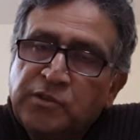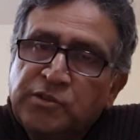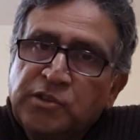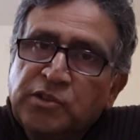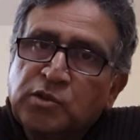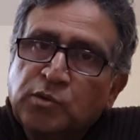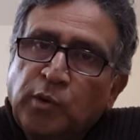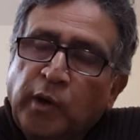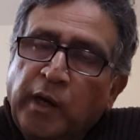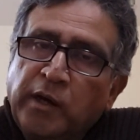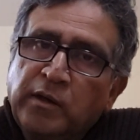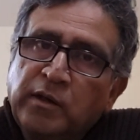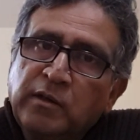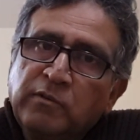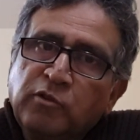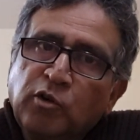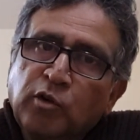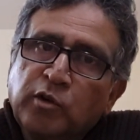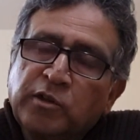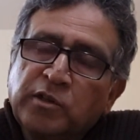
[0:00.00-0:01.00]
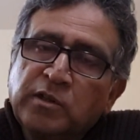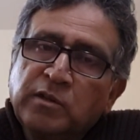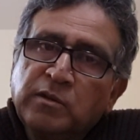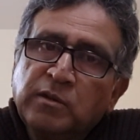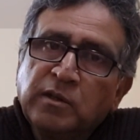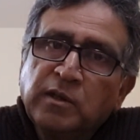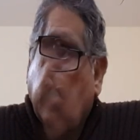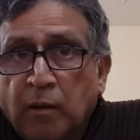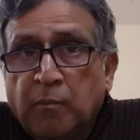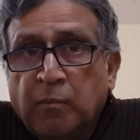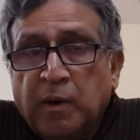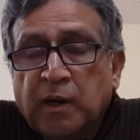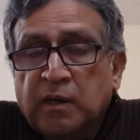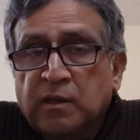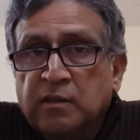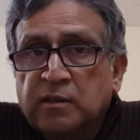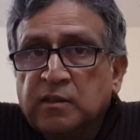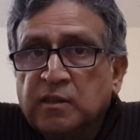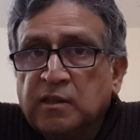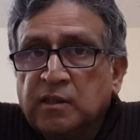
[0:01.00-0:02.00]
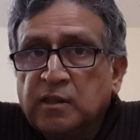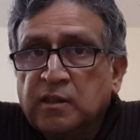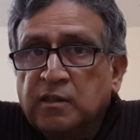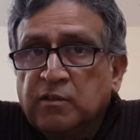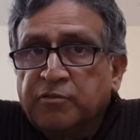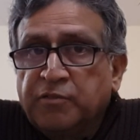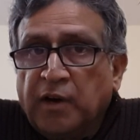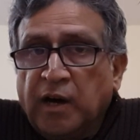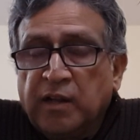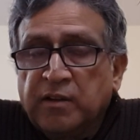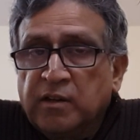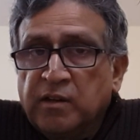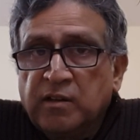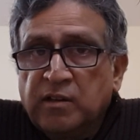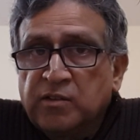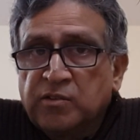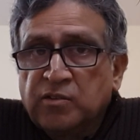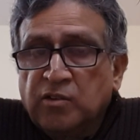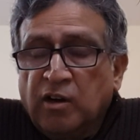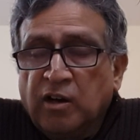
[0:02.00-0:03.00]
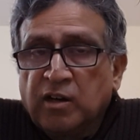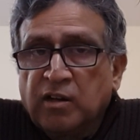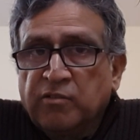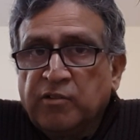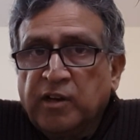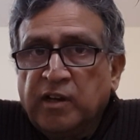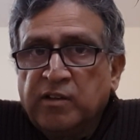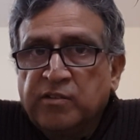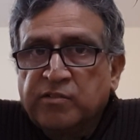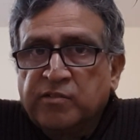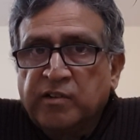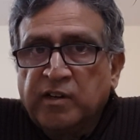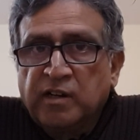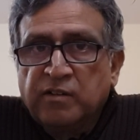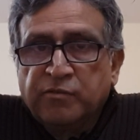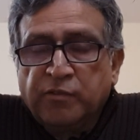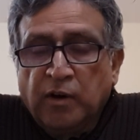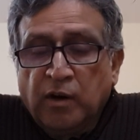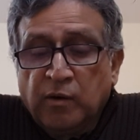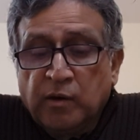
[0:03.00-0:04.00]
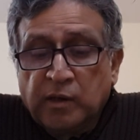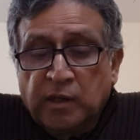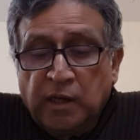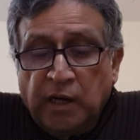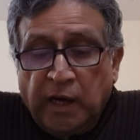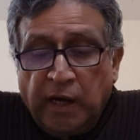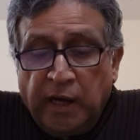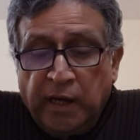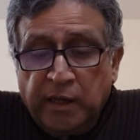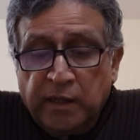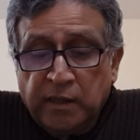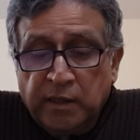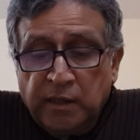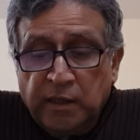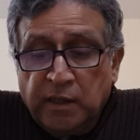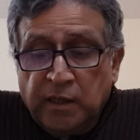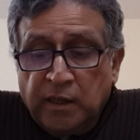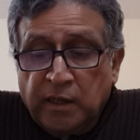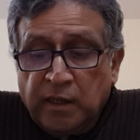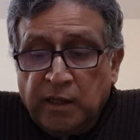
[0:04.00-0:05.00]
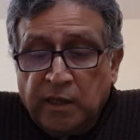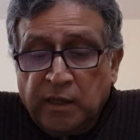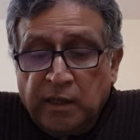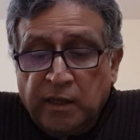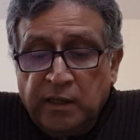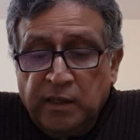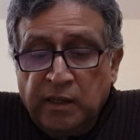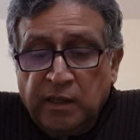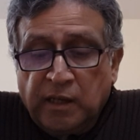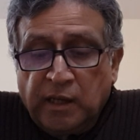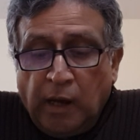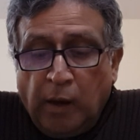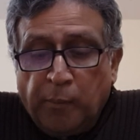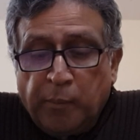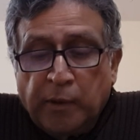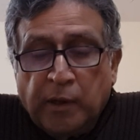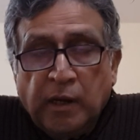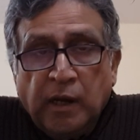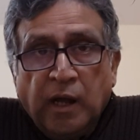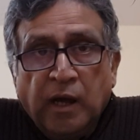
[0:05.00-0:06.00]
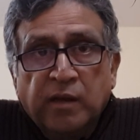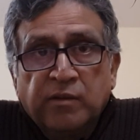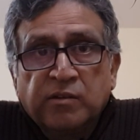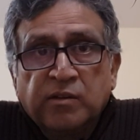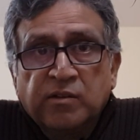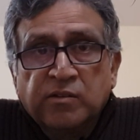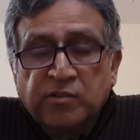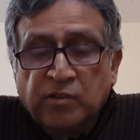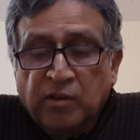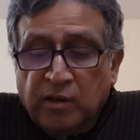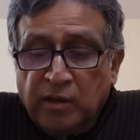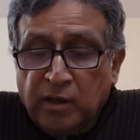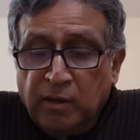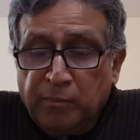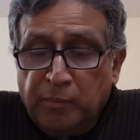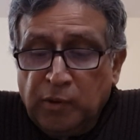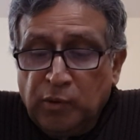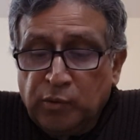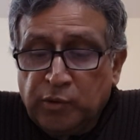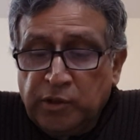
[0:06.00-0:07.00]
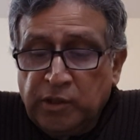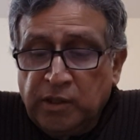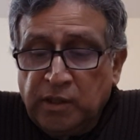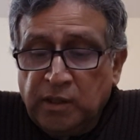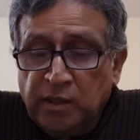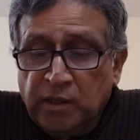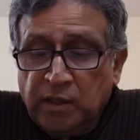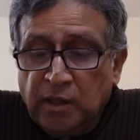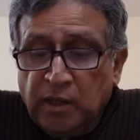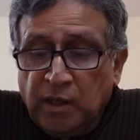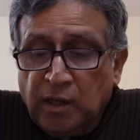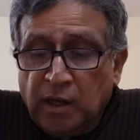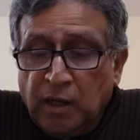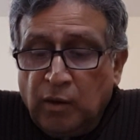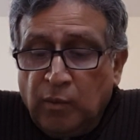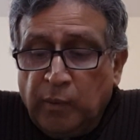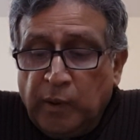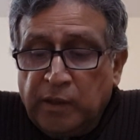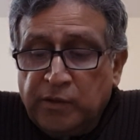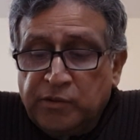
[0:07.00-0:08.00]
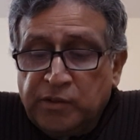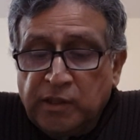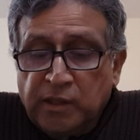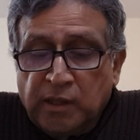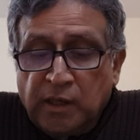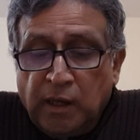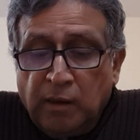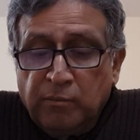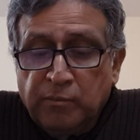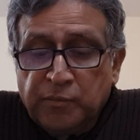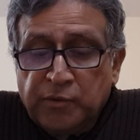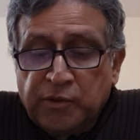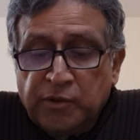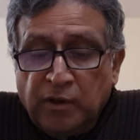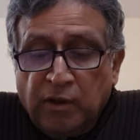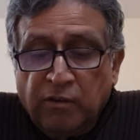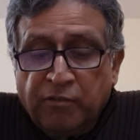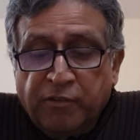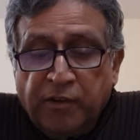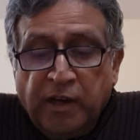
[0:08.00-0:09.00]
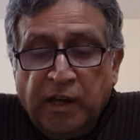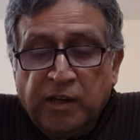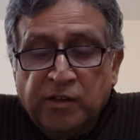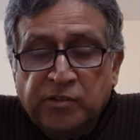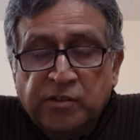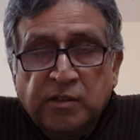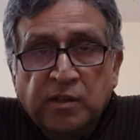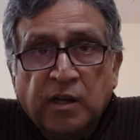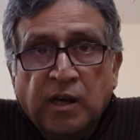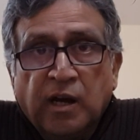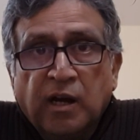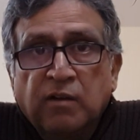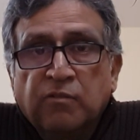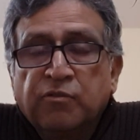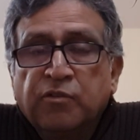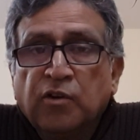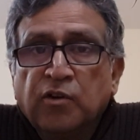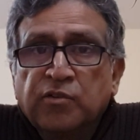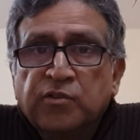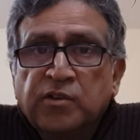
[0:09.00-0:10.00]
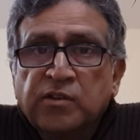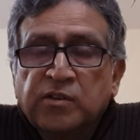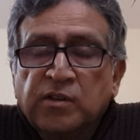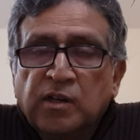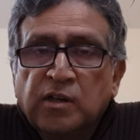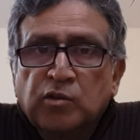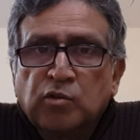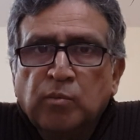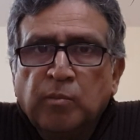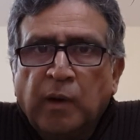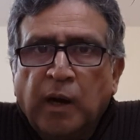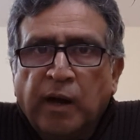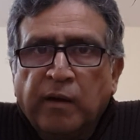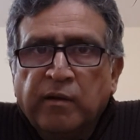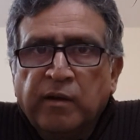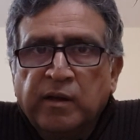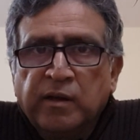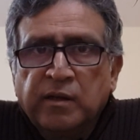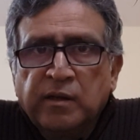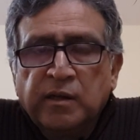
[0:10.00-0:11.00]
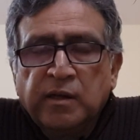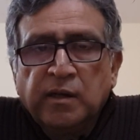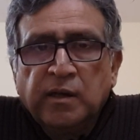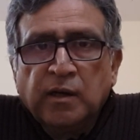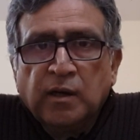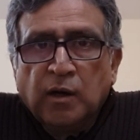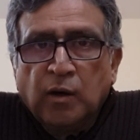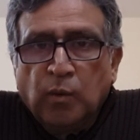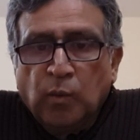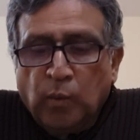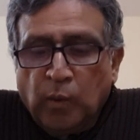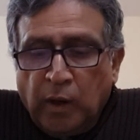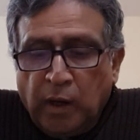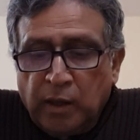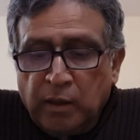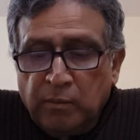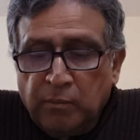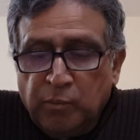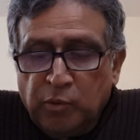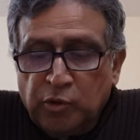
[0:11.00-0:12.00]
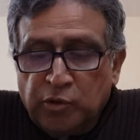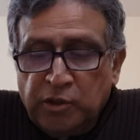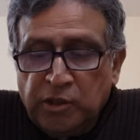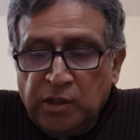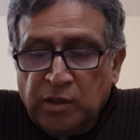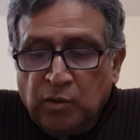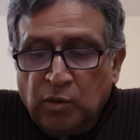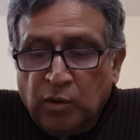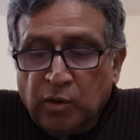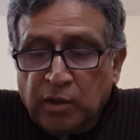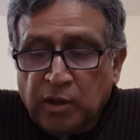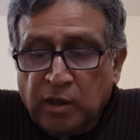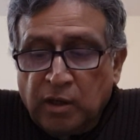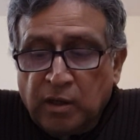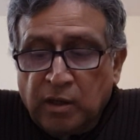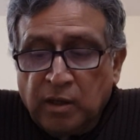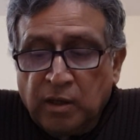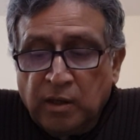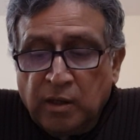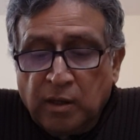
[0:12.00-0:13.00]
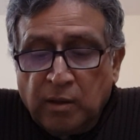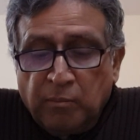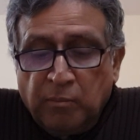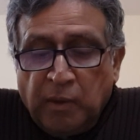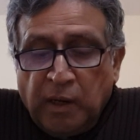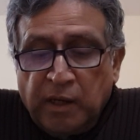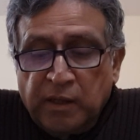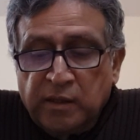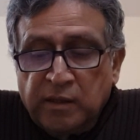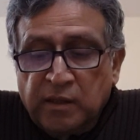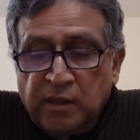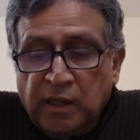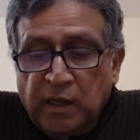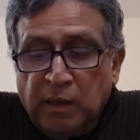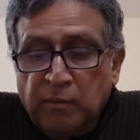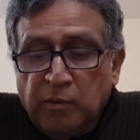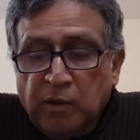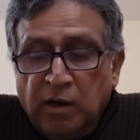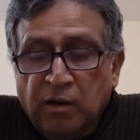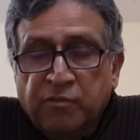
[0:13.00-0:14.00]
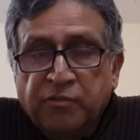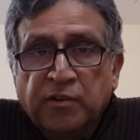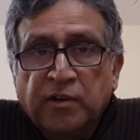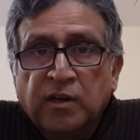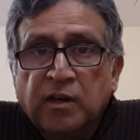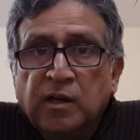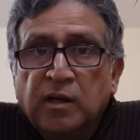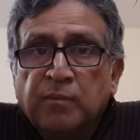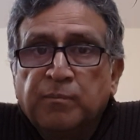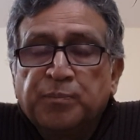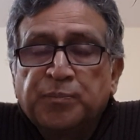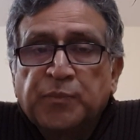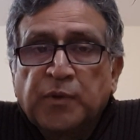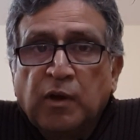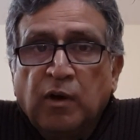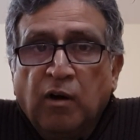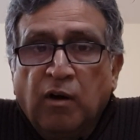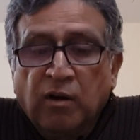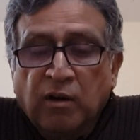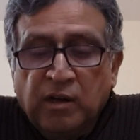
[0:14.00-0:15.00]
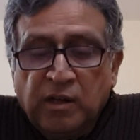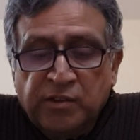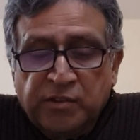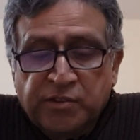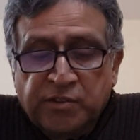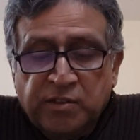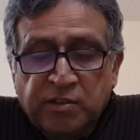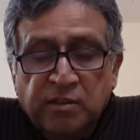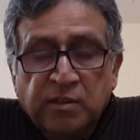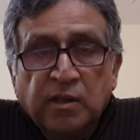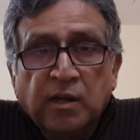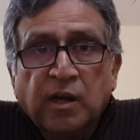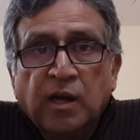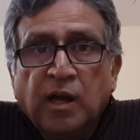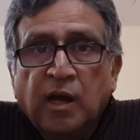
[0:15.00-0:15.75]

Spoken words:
She's quite devoted, but the father is not a very straightforward guy. He capitalizes on her beauty when she comes of age and forces her to marry one boutique owner by the name of Auguste